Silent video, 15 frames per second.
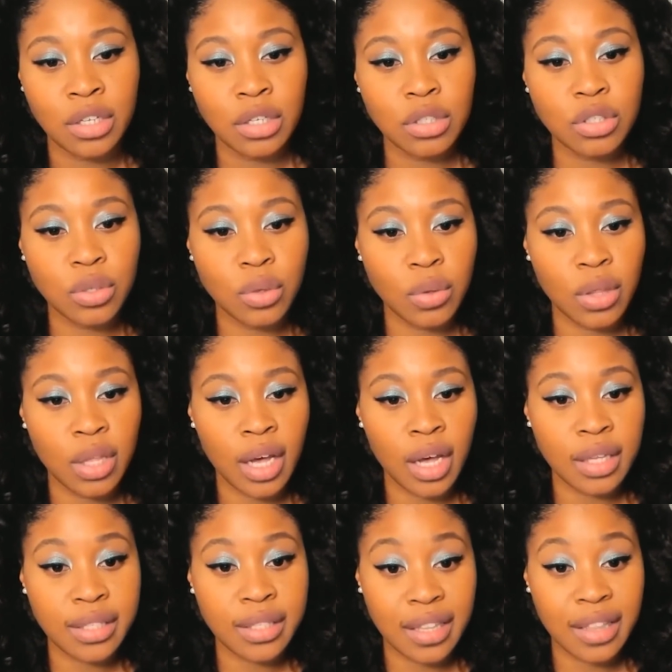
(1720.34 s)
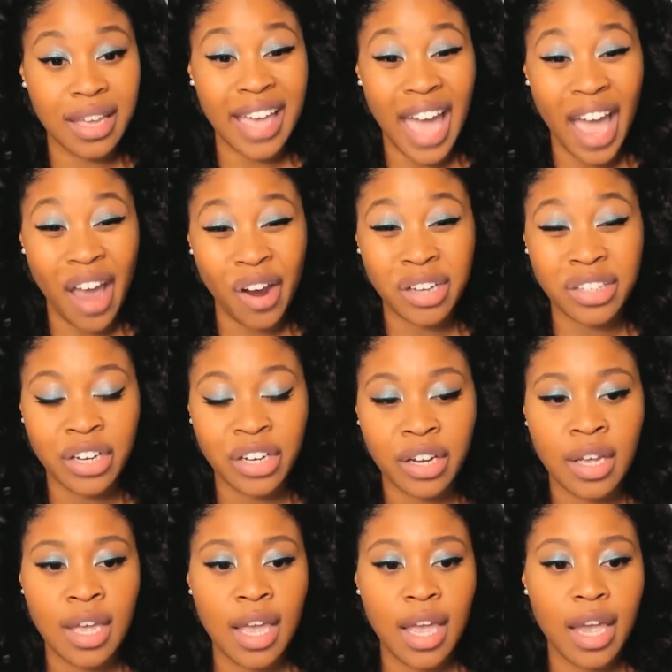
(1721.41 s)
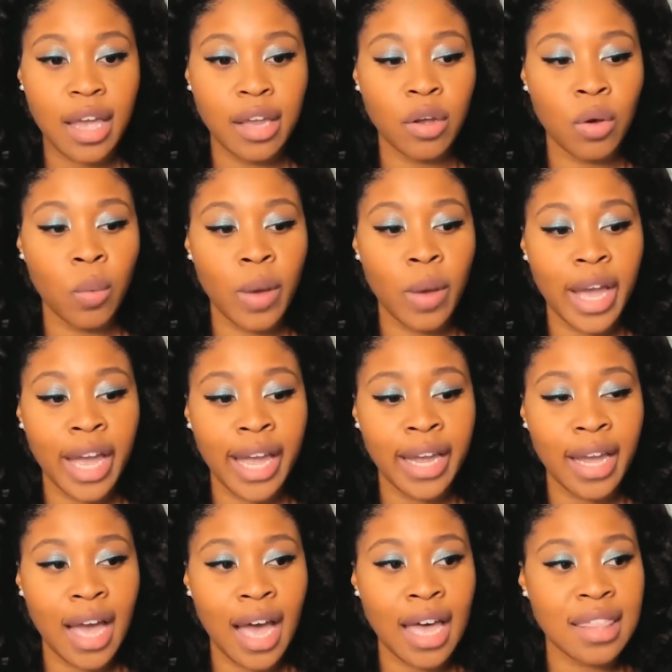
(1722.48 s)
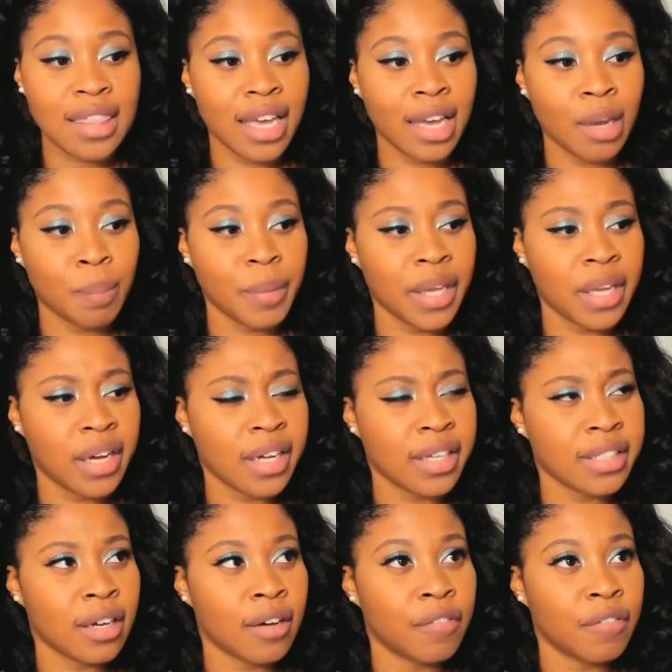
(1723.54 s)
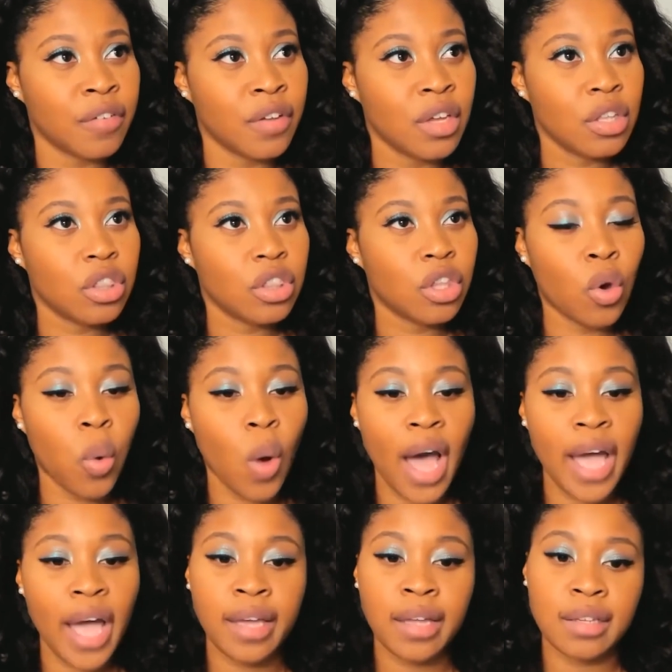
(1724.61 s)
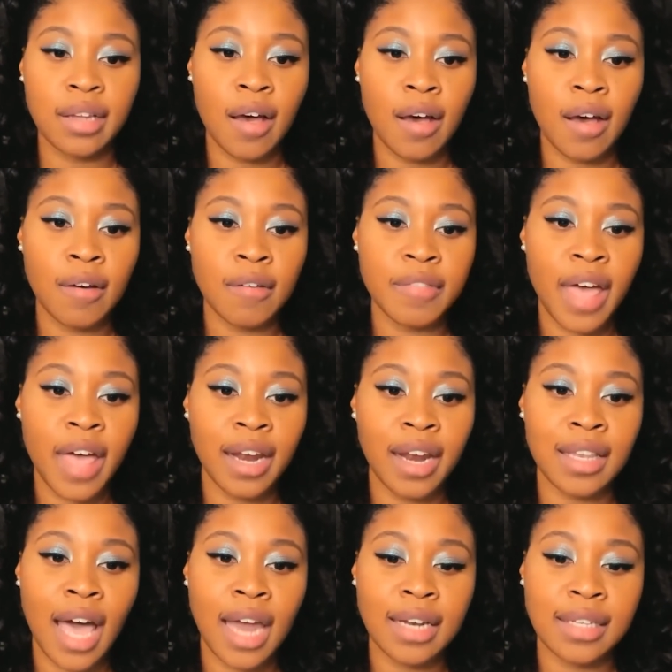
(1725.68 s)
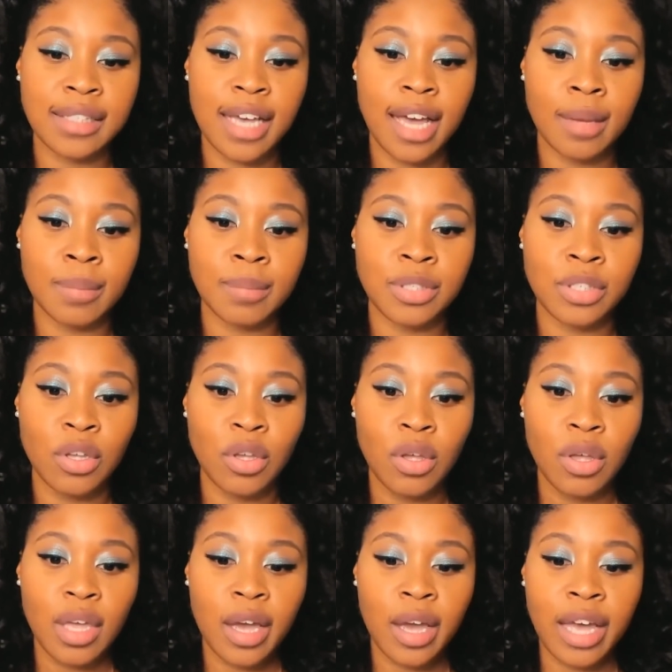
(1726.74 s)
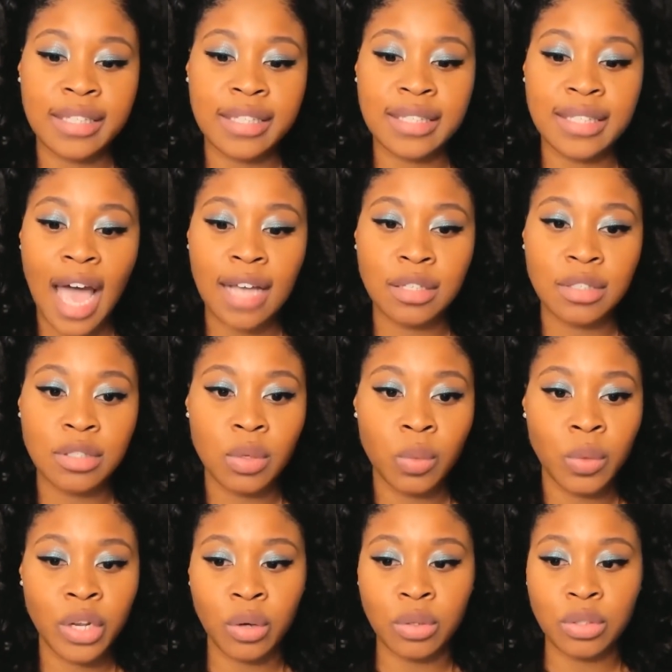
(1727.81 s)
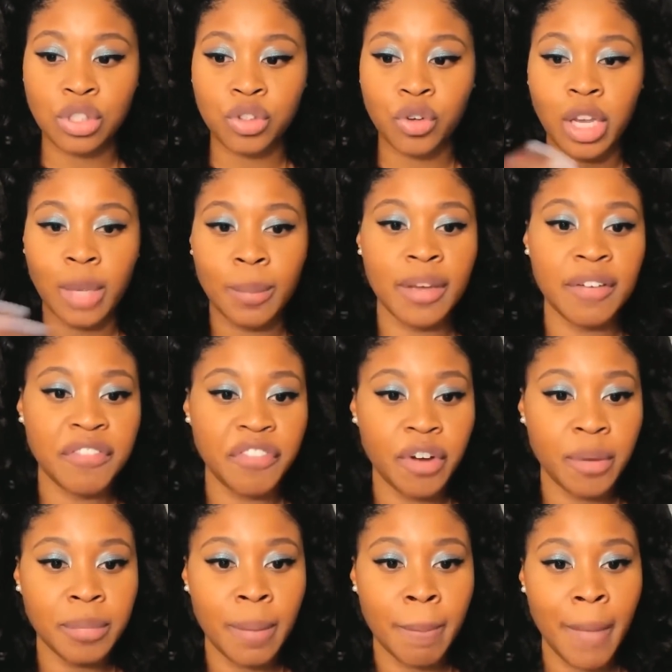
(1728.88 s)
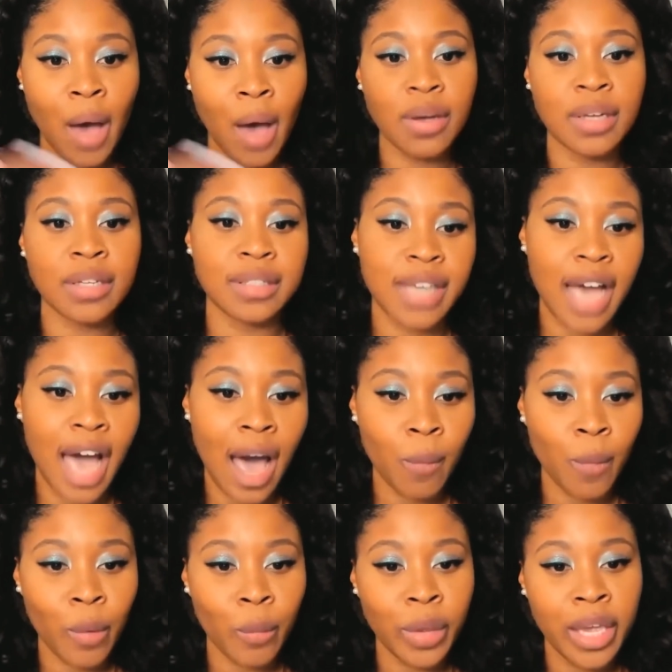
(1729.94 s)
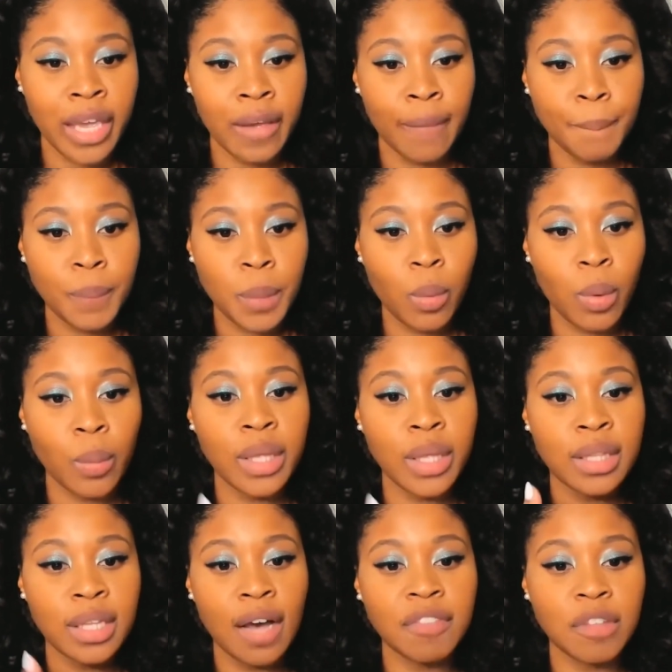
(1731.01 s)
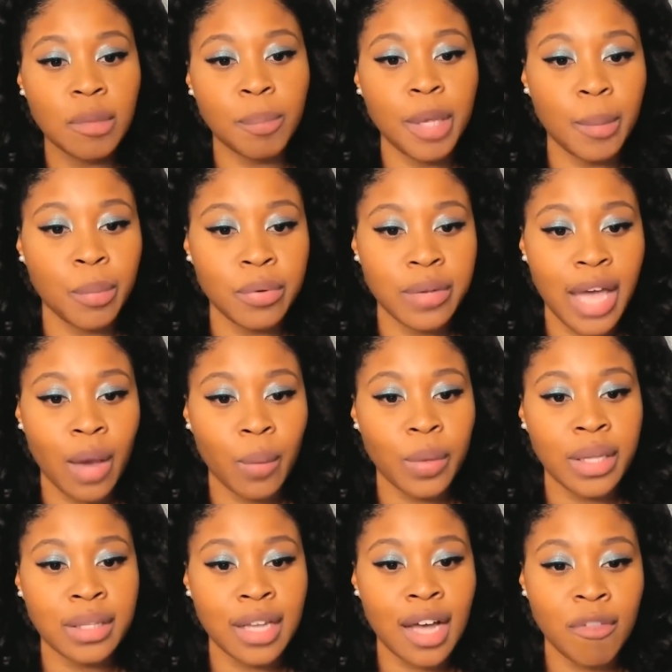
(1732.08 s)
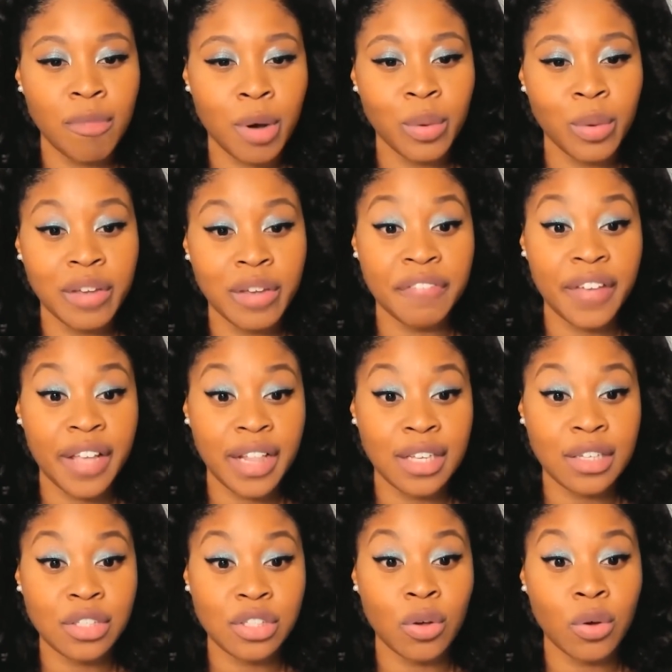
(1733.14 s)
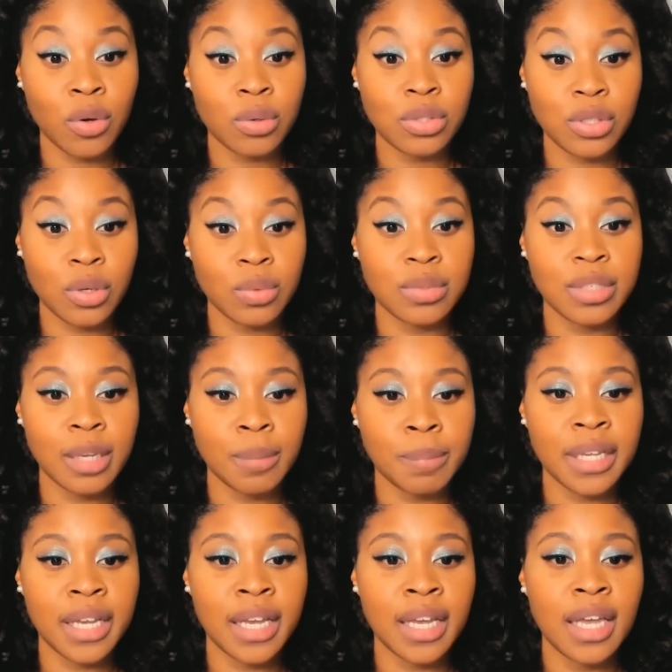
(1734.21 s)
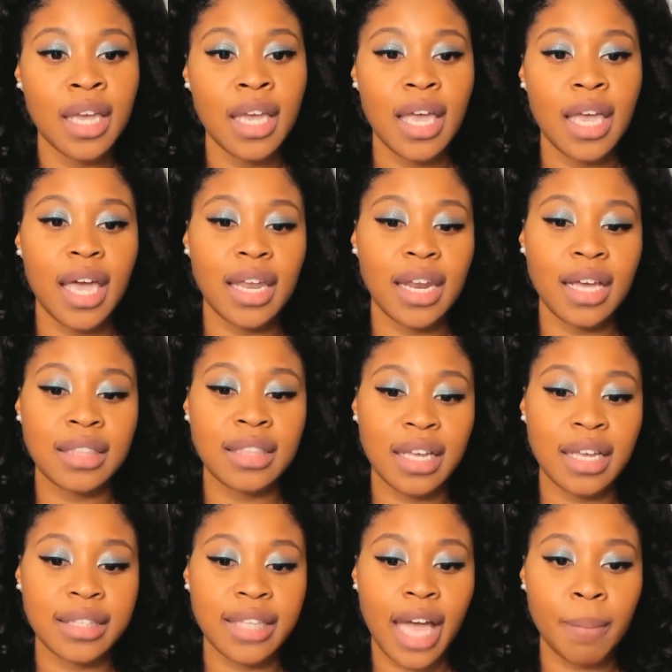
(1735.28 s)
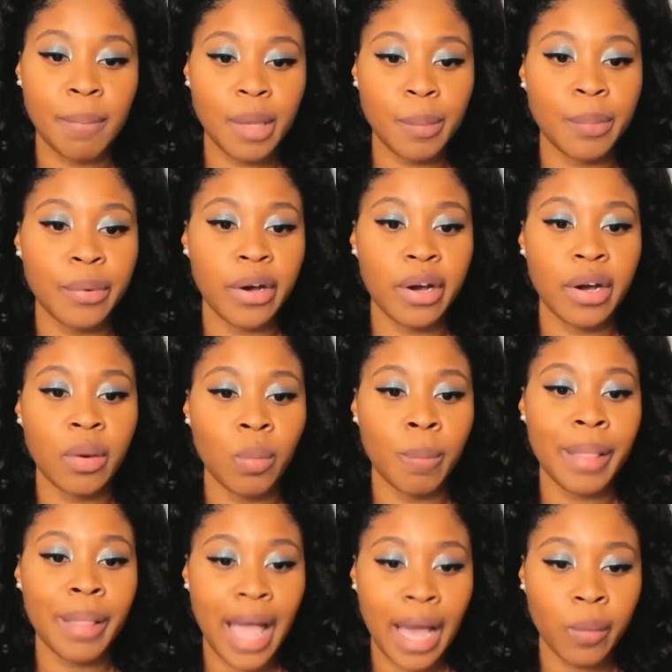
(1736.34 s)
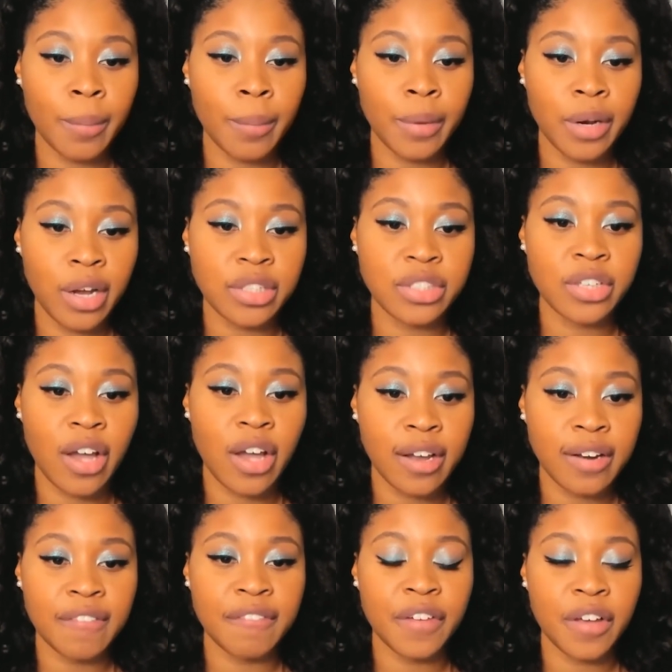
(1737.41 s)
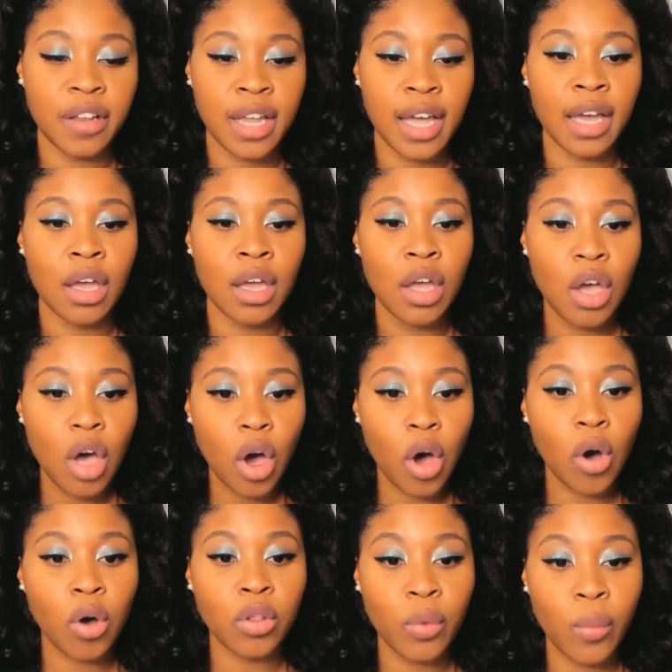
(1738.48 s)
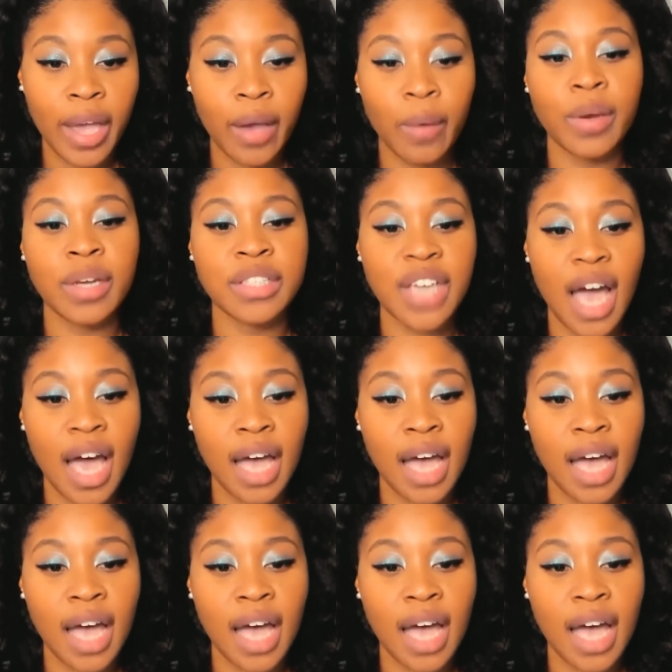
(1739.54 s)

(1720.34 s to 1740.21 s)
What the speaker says: to the character in a way, I think because of the quiet love that a lot of times we don't scream it from the mountaintop when we love the people that we love, but we feel it so deeply. And I think that Black women are starting to feel like, oh, the way in which I